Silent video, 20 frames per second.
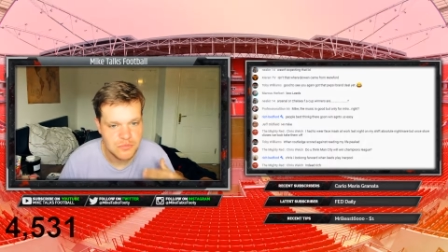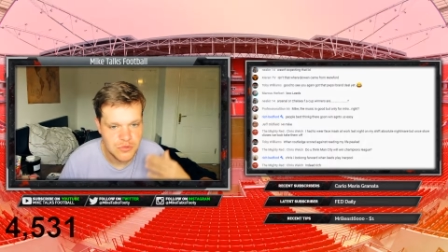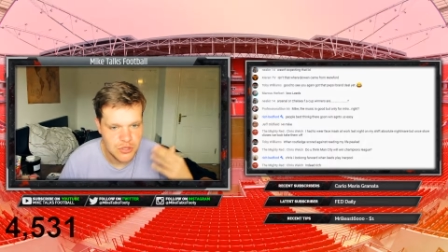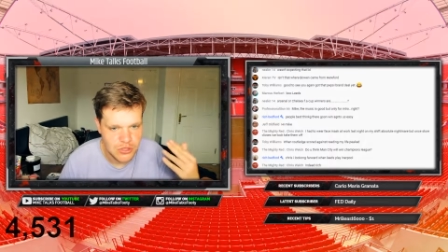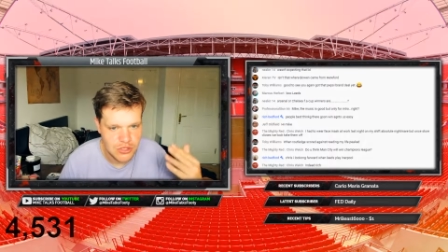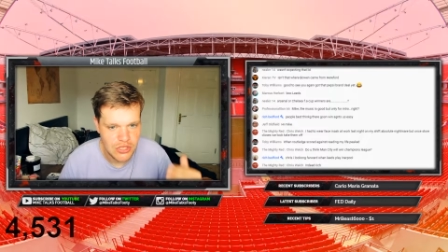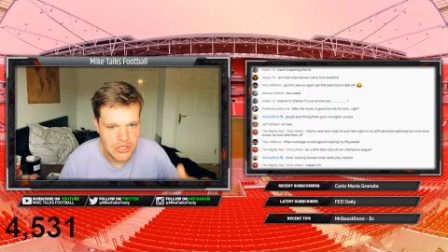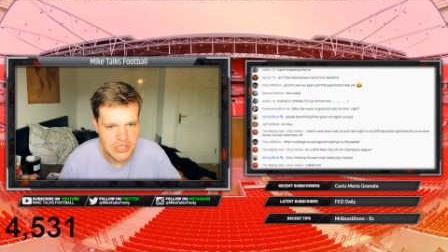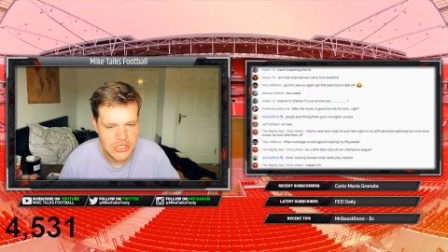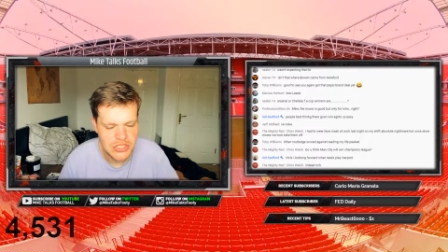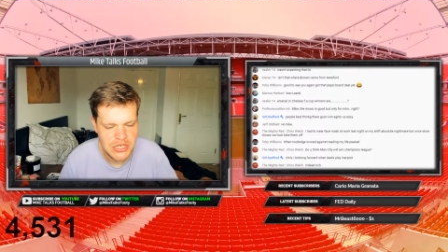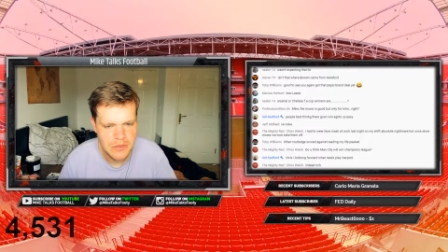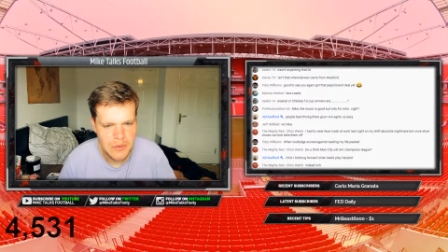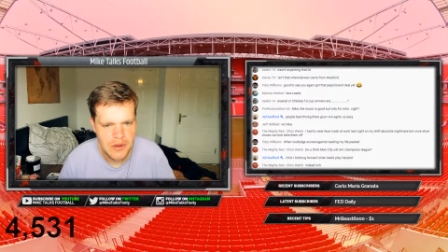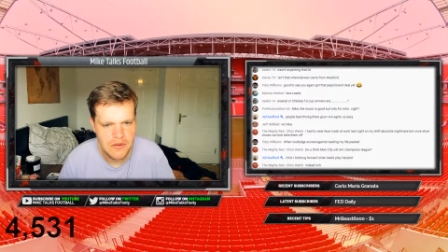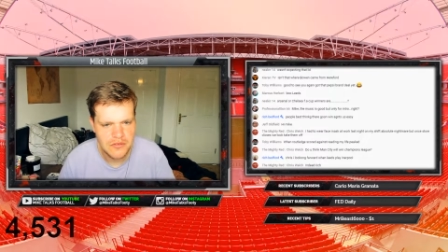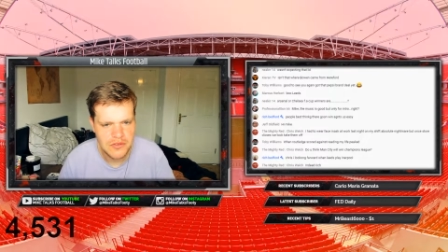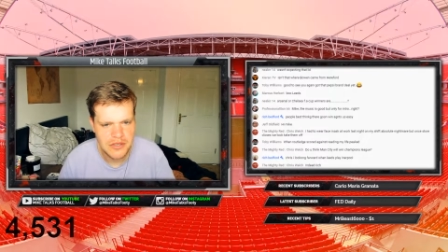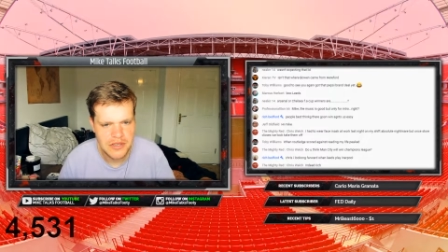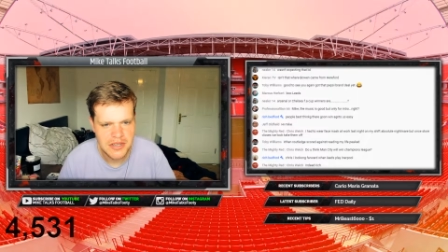The chip
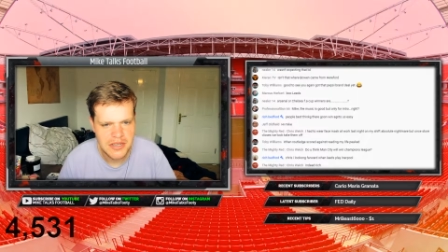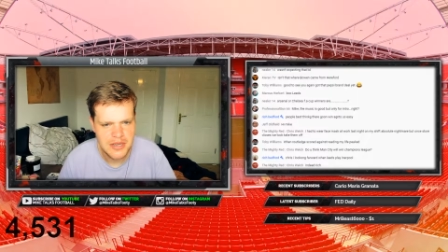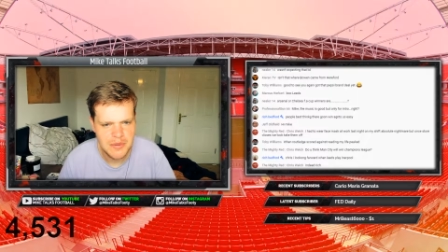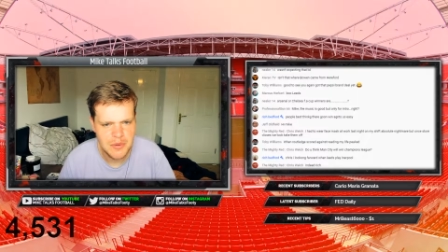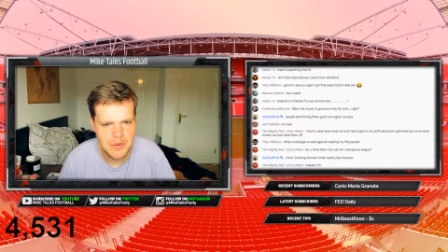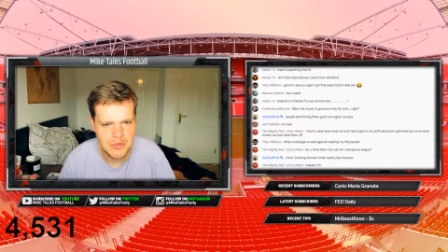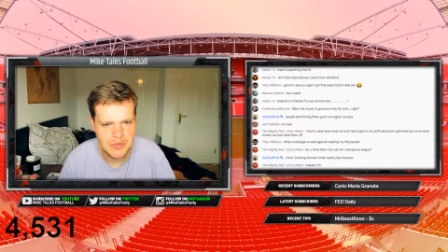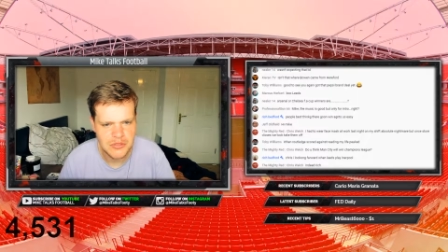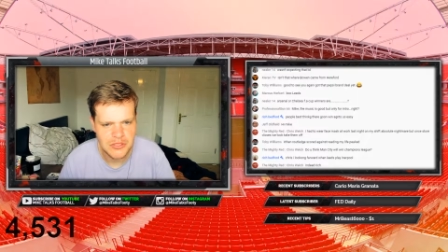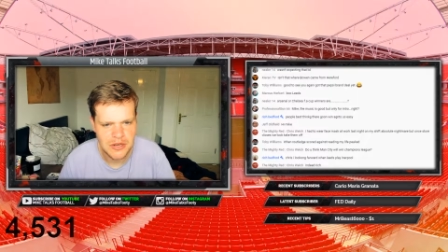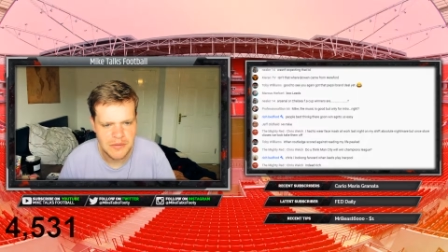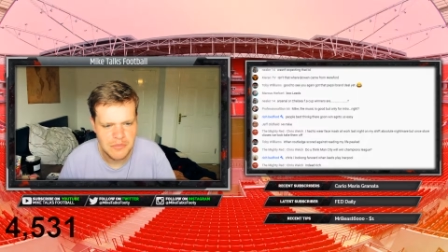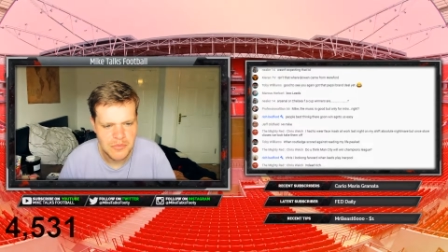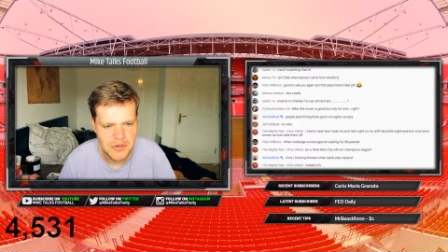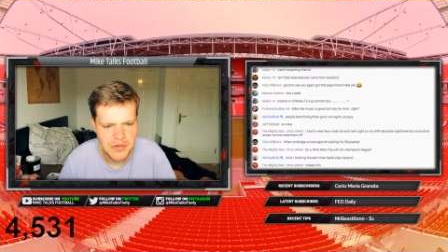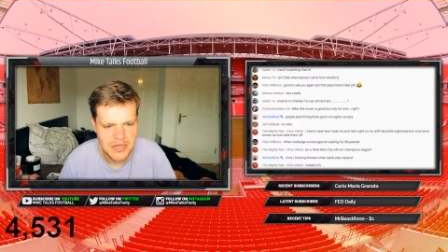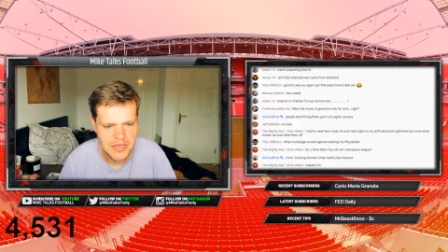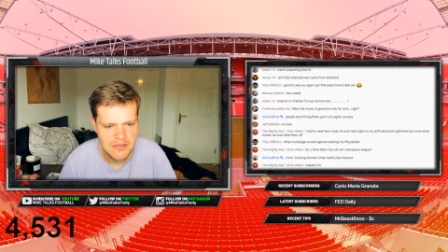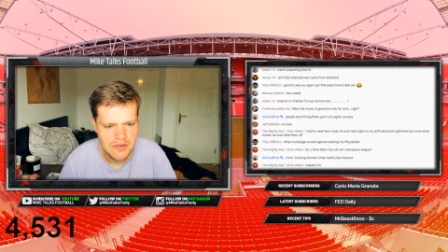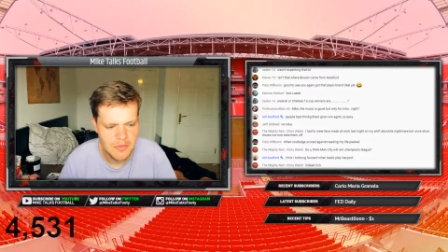over the keeper was
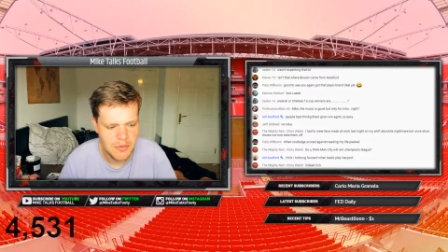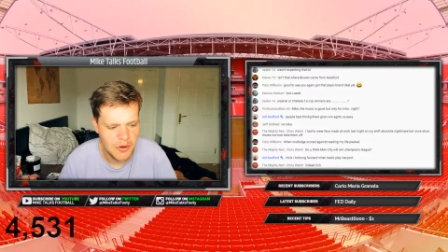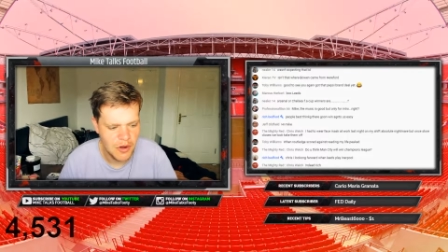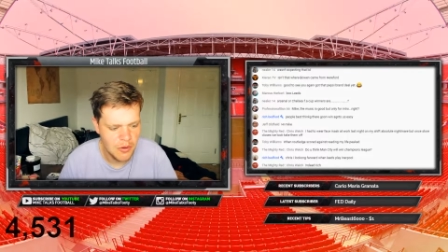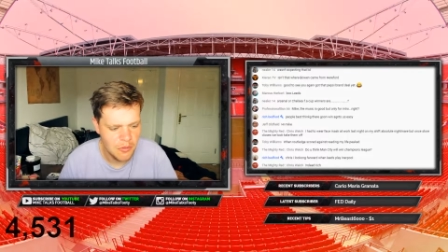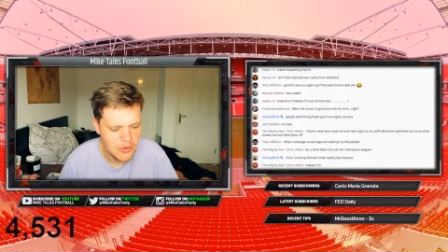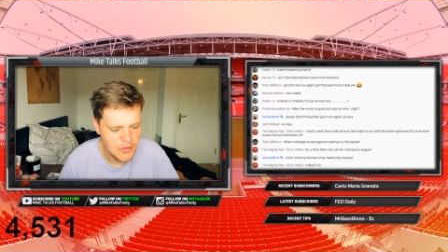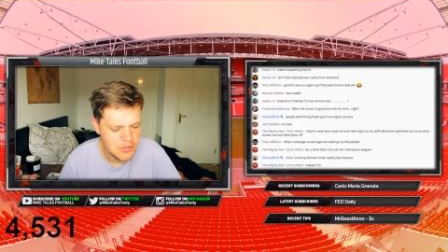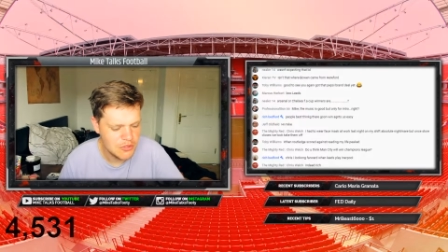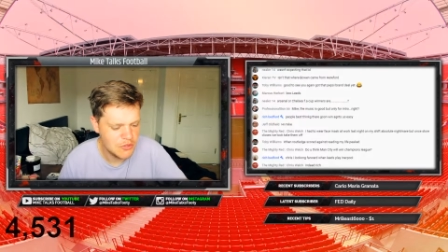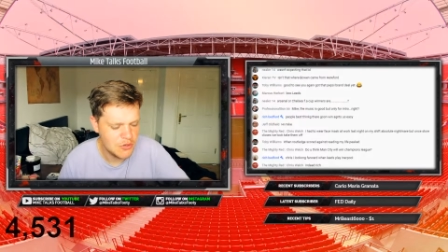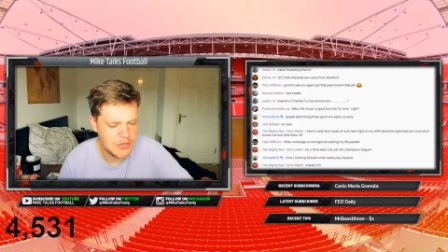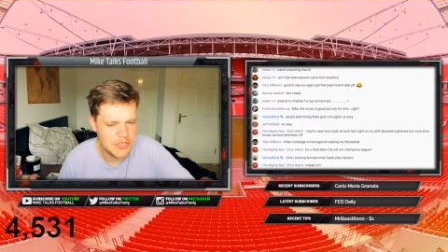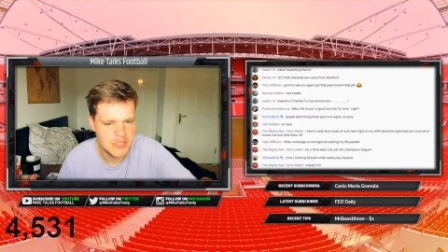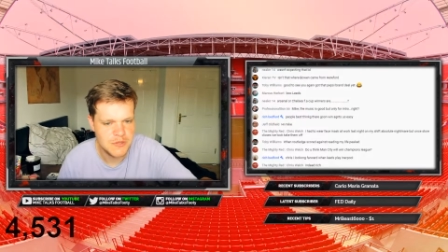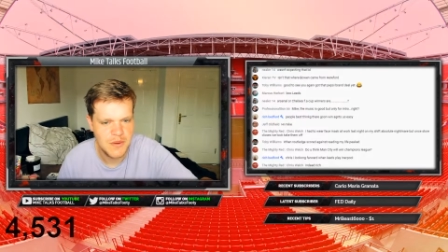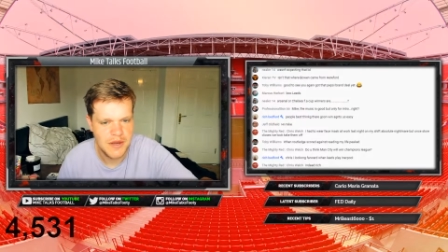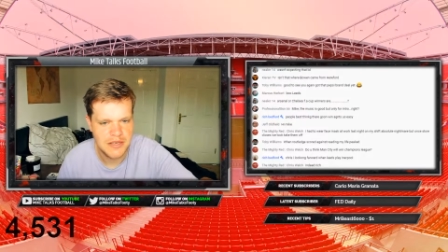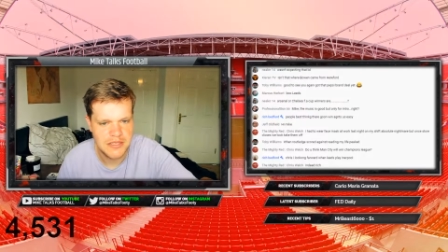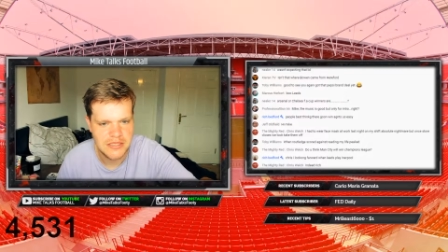unbelievable. I was not
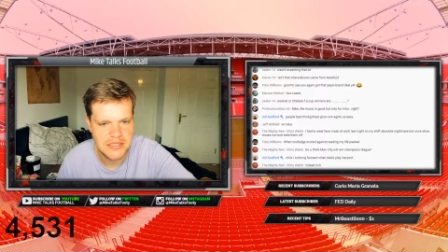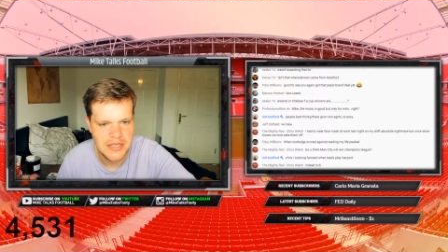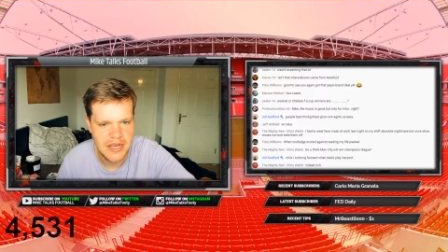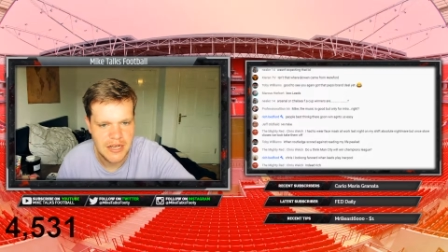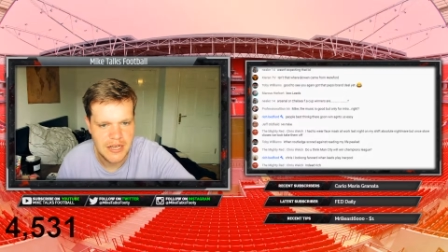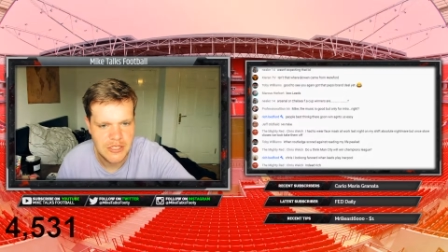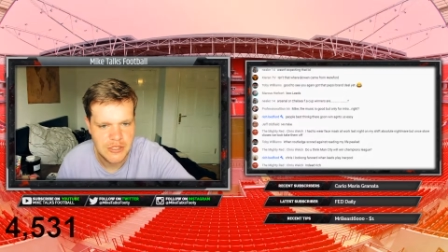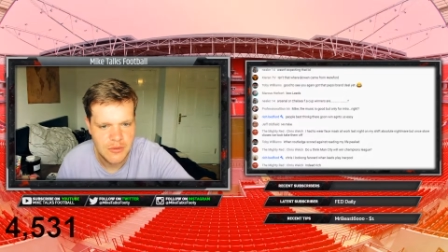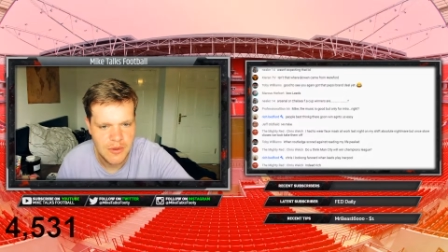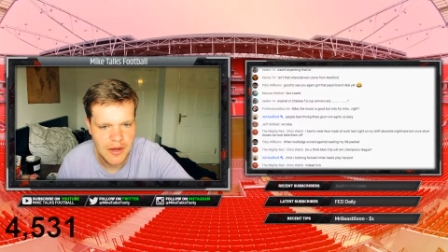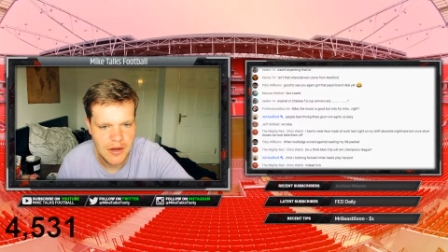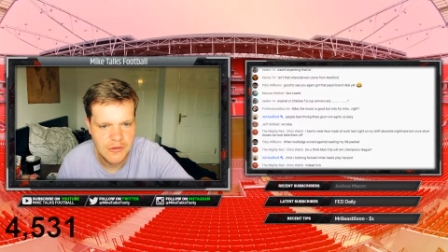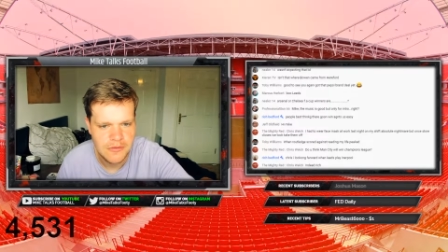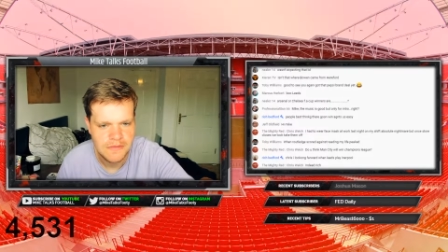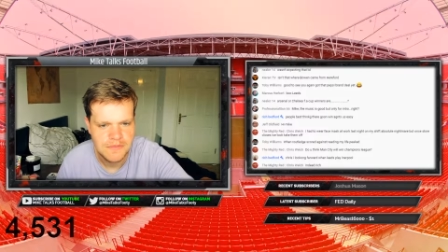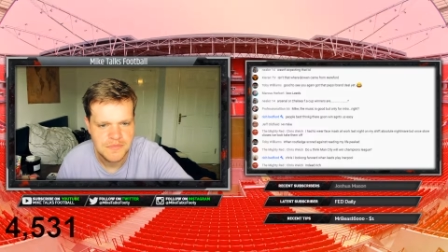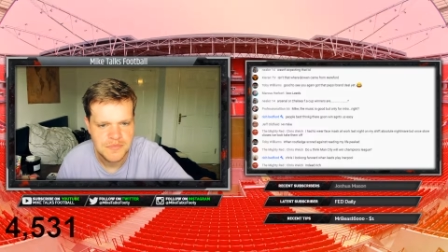expecting that as well.